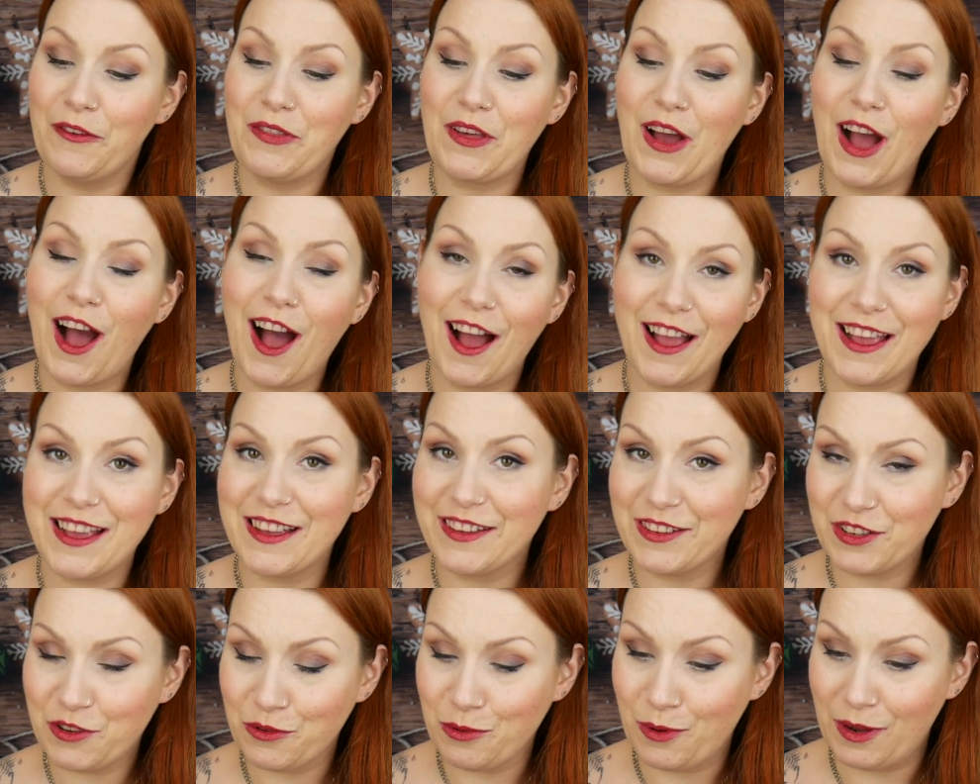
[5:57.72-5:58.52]
of the
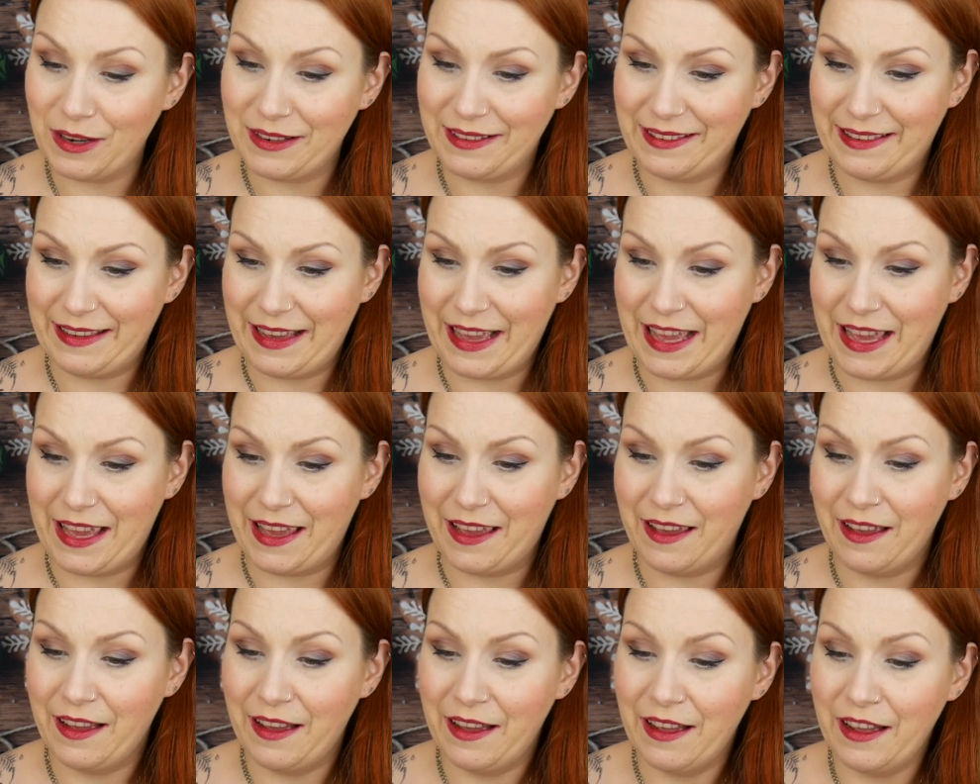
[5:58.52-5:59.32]
highest
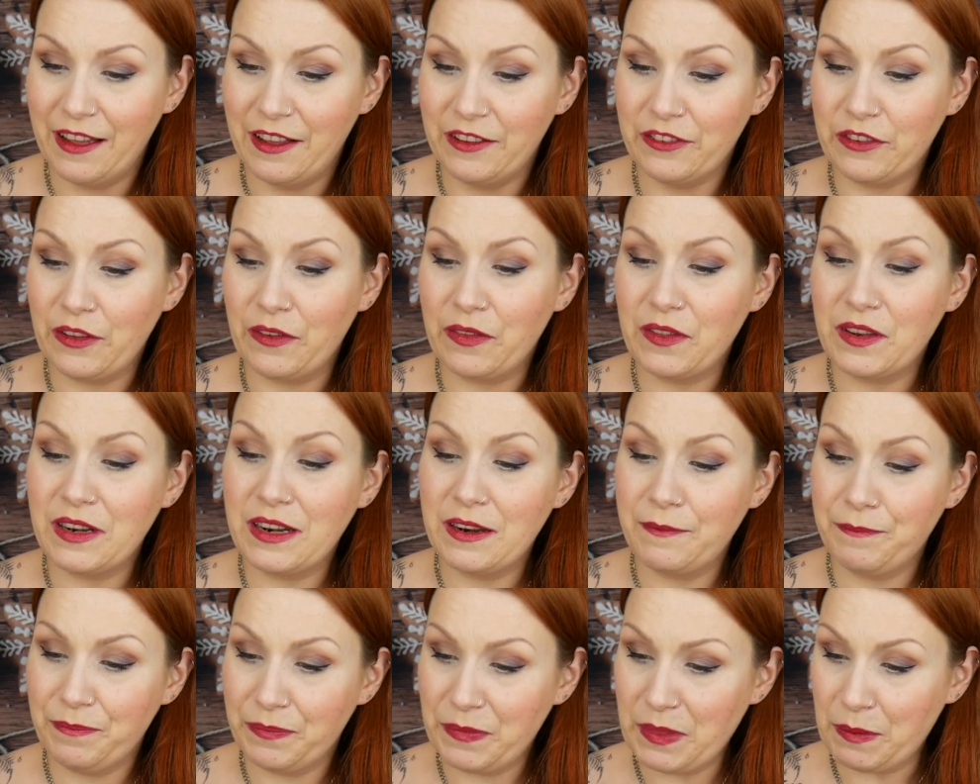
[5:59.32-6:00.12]
quality. So
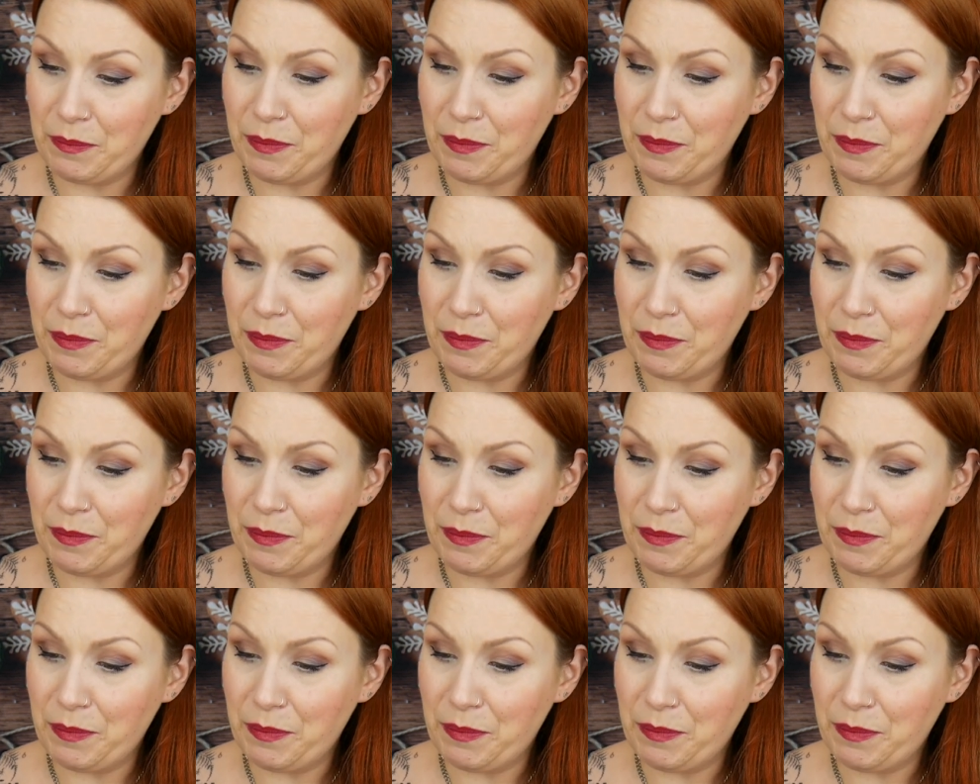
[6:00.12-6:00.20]
then